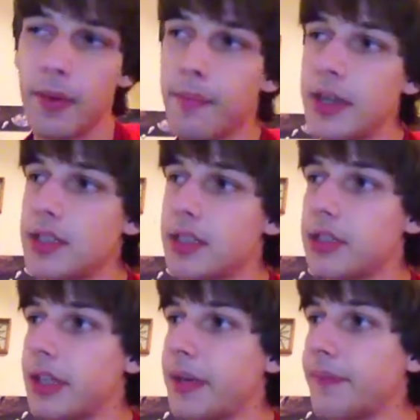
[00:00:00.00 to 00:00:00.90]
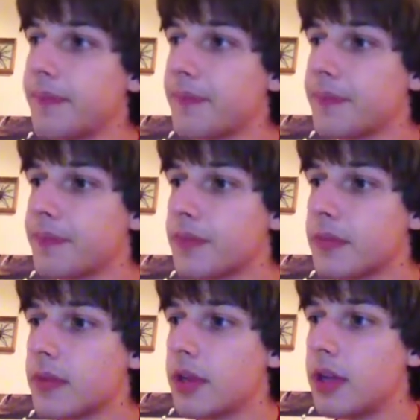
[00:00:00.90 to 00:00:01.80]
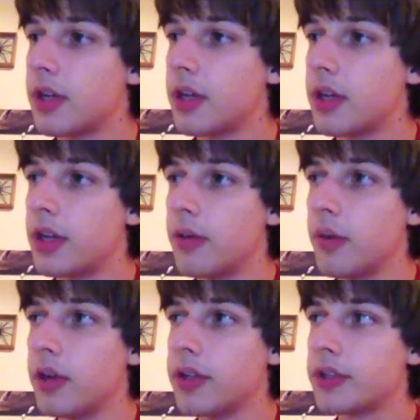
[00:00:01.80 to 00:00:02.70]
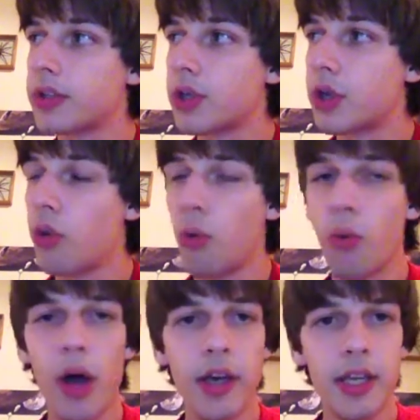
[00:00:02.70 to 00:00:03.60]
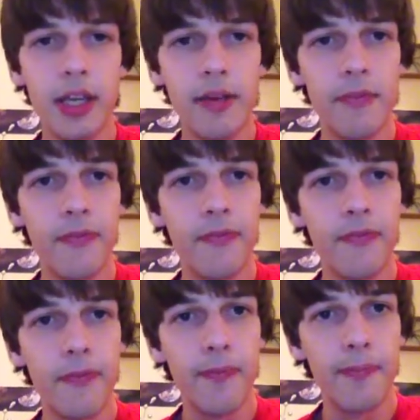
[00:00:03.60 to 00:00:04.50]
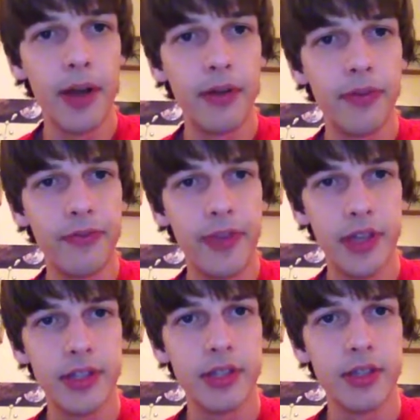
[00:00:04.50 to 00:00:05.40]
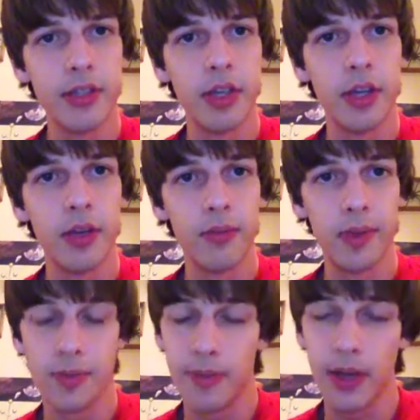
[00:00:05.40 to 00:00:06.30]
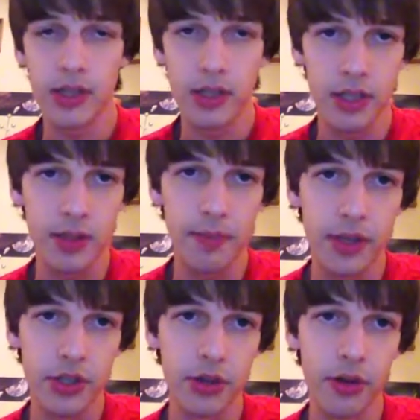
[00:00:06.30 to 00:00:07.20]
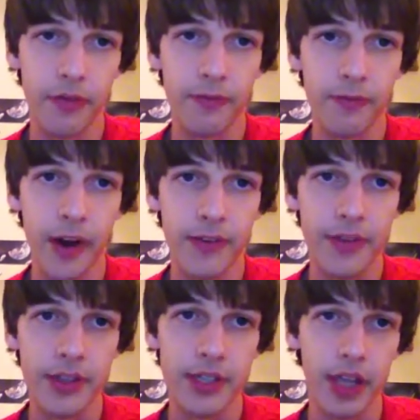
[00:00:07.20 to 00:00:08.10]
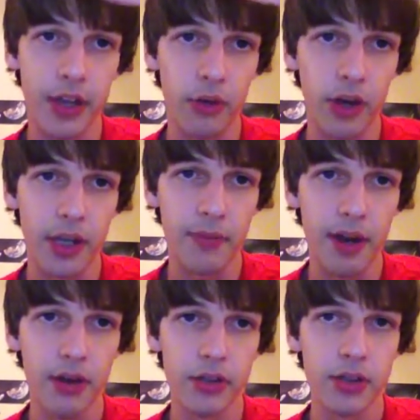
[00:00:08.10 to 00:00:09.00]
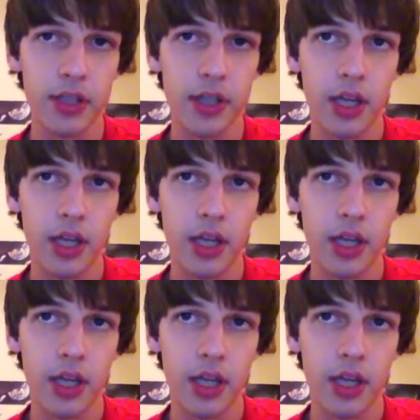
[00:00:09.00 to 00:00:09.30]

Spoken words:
Basically, it was Quakimeru Fist, which basically is a mixture of Fire Fist and Quakimerus.